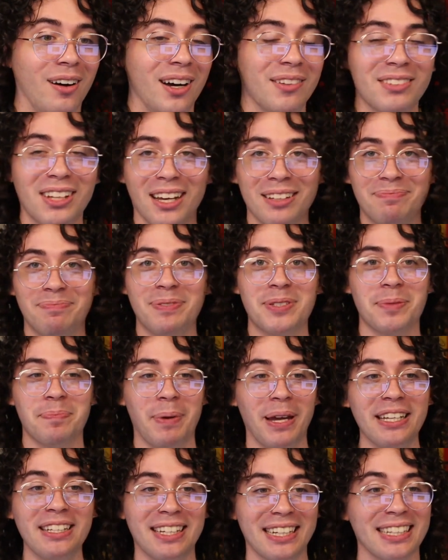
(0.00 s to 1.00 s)
I'm not
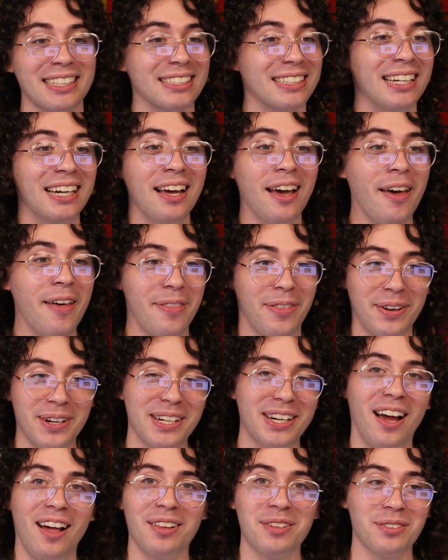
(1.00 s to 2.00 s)
spending
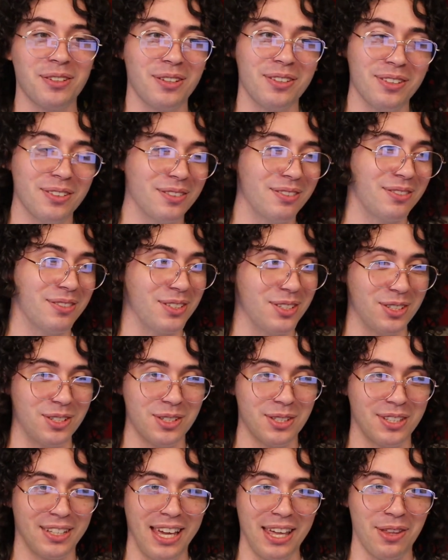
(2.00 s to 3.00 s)
$30 to
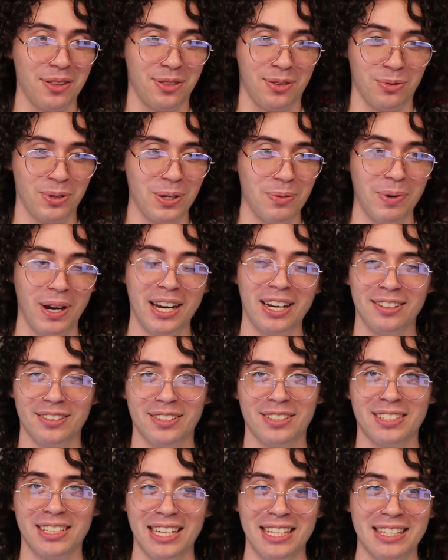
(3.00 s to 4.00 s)
just get 3
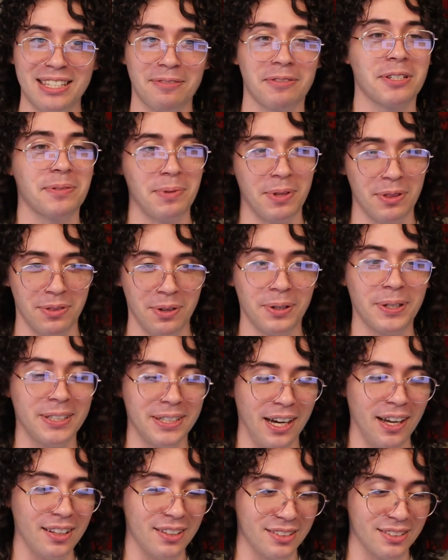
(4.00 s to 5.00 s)
regular skins. I'm gonna spend
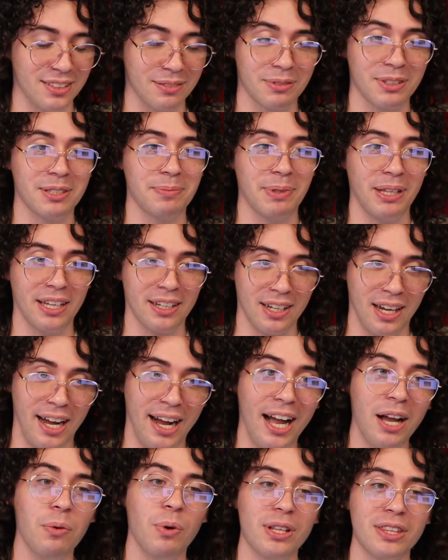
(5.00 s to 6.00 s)
$30. I'm gonna be like,
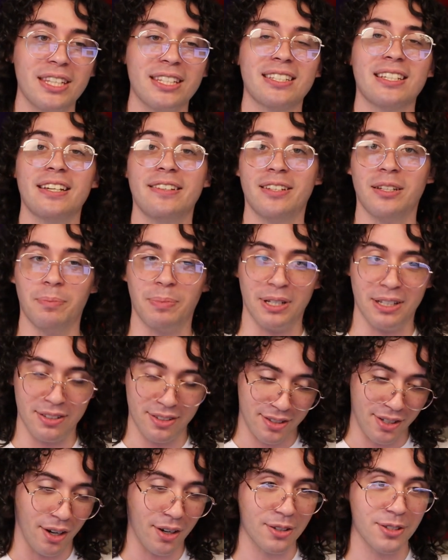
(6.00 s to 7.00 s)
I want this skin to be
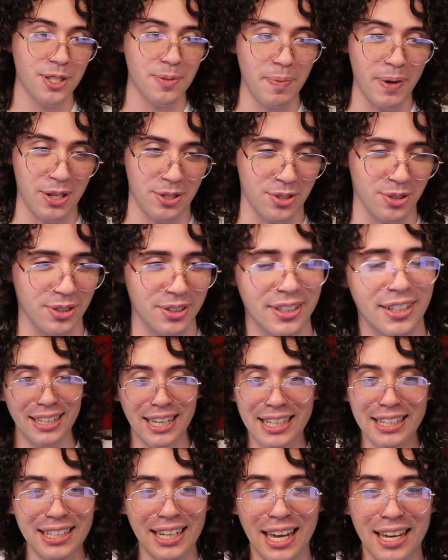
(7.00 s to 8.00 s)
darn special.
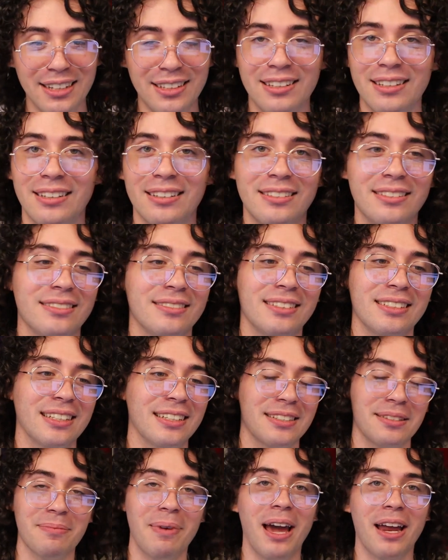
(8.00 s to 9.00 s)
In the end, it
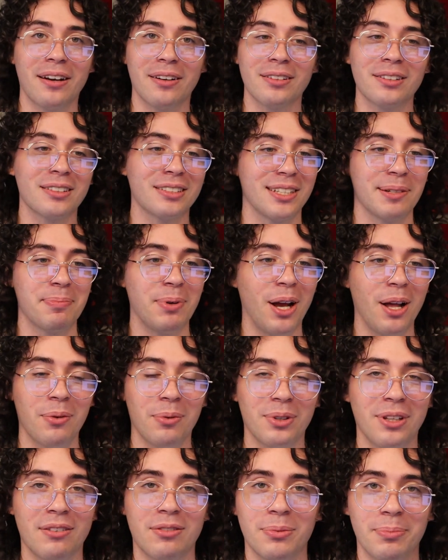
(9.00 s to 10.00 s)
doesn't matter because I probably
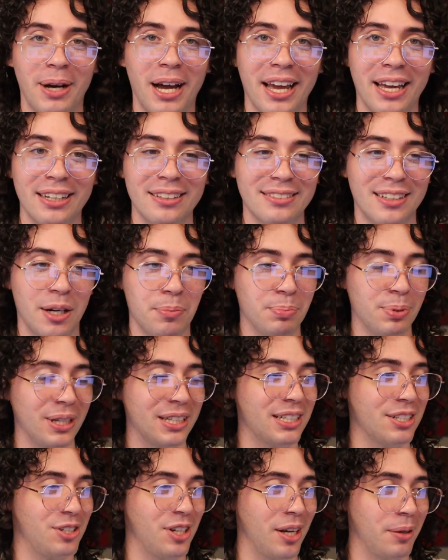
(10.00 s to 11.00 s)
will never buy it. I'll
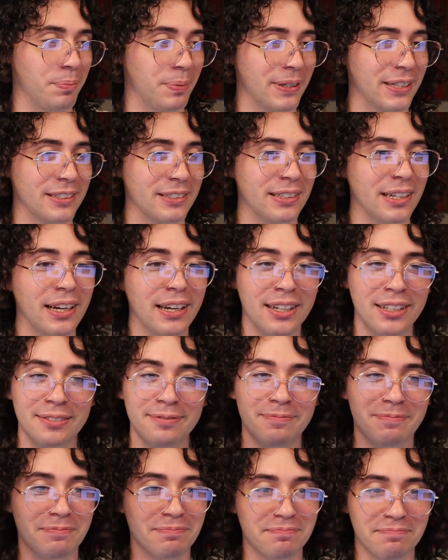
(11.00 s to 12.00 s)
play the champion,
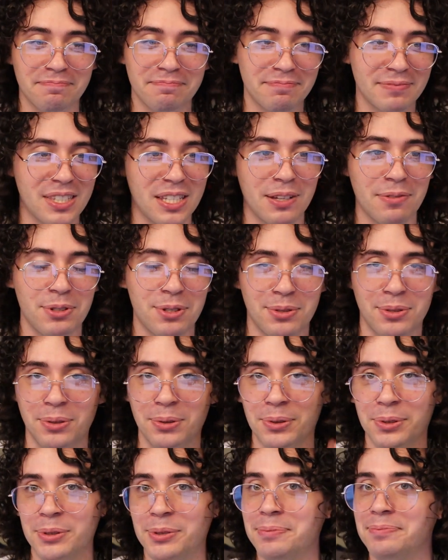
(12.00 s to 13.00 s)
see if she's
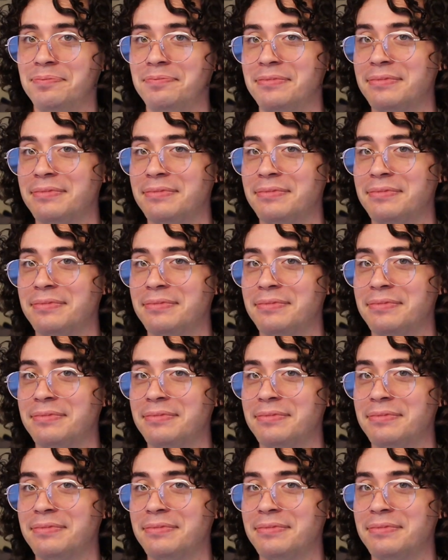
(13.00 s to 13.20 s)
cool.